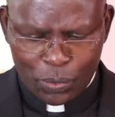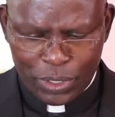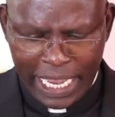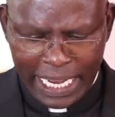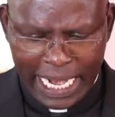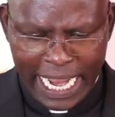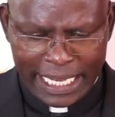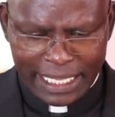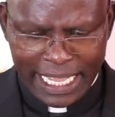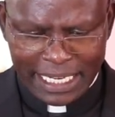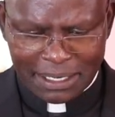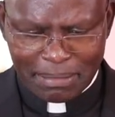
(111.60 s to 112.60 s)
Will I get
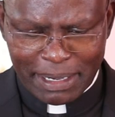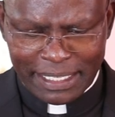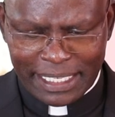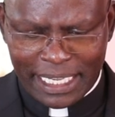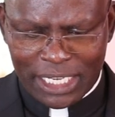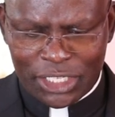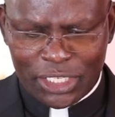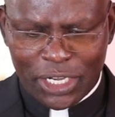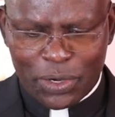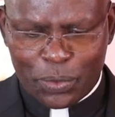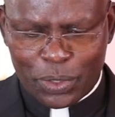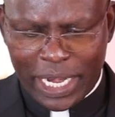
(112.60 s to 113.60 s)
that message?
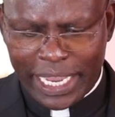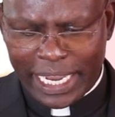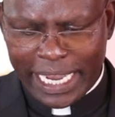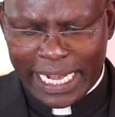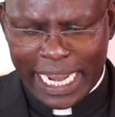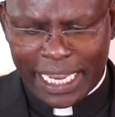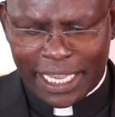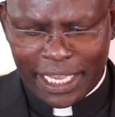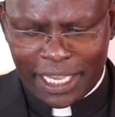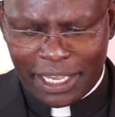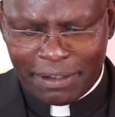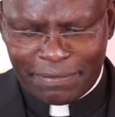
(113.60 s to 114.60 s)
Will I get a
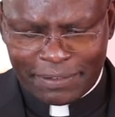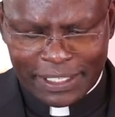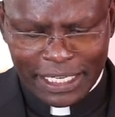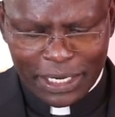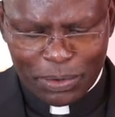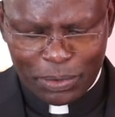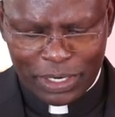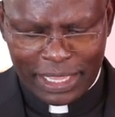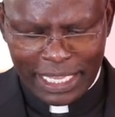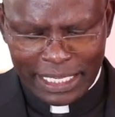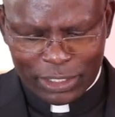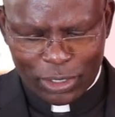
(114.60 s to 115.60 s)
gift? Will
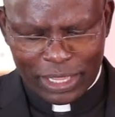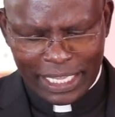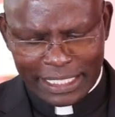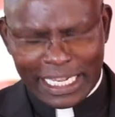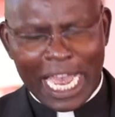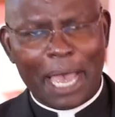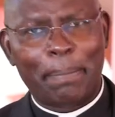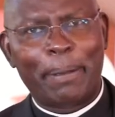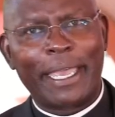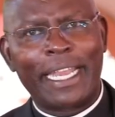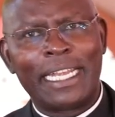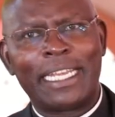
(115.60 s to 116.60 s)
this or this
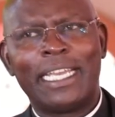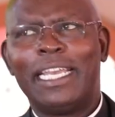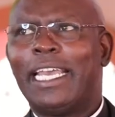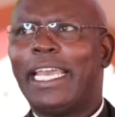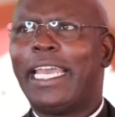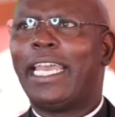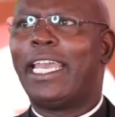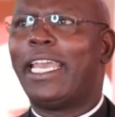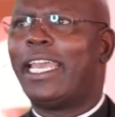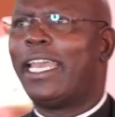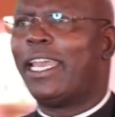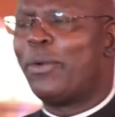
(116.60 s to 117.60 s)
happen? Uh,
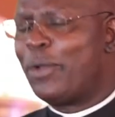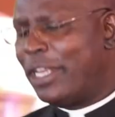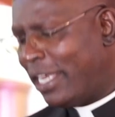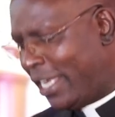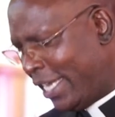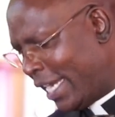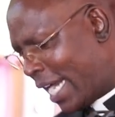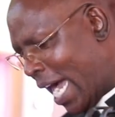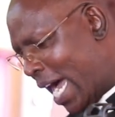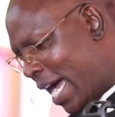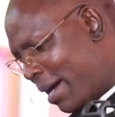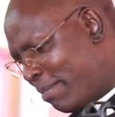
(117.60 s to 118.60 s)
will he
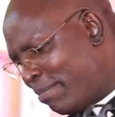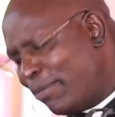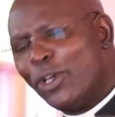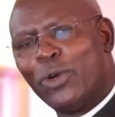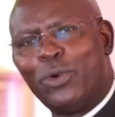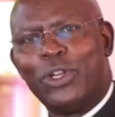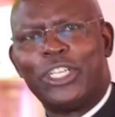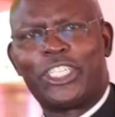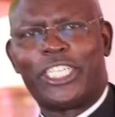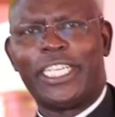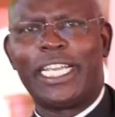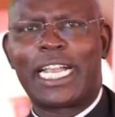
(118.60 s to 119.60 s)
come? Will
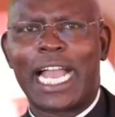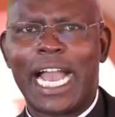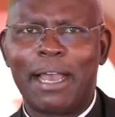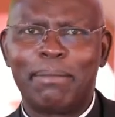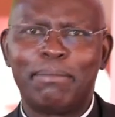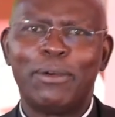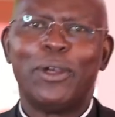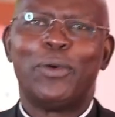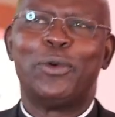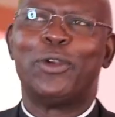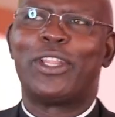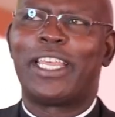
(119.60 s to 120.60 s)
she come?
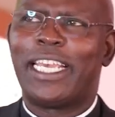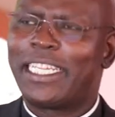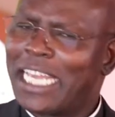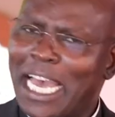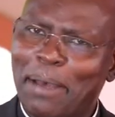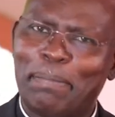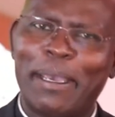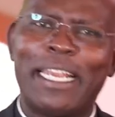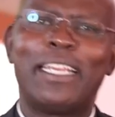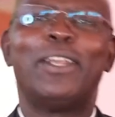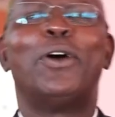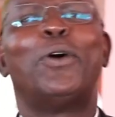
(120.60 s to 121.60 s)
Will this
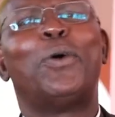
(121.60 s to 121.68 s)
happen?